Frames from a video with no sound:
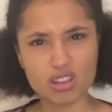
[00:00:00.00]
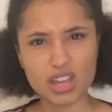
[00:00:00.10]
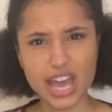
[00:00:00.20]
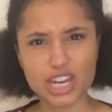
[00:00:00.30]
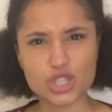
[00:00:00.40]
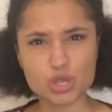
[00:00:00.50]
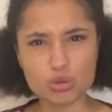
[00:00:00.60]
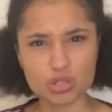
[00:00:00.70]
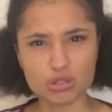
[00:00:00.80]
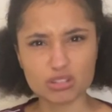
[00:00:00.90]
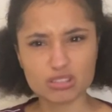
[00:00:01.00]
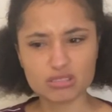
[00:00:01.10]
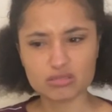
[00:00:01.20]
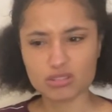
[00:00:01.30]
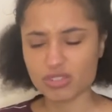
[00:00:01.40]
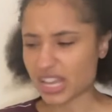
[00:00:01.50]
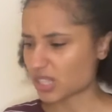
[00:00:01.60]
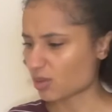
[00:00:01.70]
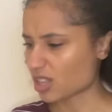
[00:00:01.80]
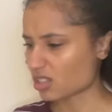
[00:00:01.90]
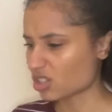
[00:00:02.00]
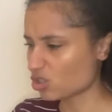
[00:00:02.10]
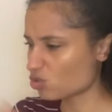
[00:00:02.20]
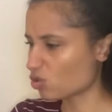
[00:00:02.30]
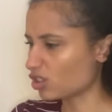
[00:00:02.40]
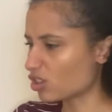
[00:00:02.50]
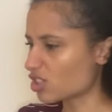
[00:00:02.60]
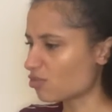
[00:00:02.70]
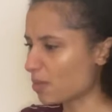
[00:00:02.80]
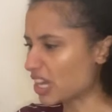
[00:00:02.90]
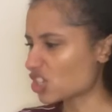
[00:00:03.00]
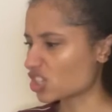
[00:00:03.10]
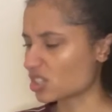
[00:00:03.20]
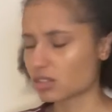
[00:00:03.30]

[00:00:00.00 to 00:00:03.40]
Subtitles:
And a doodle, well, that's when you draw lots of pictures.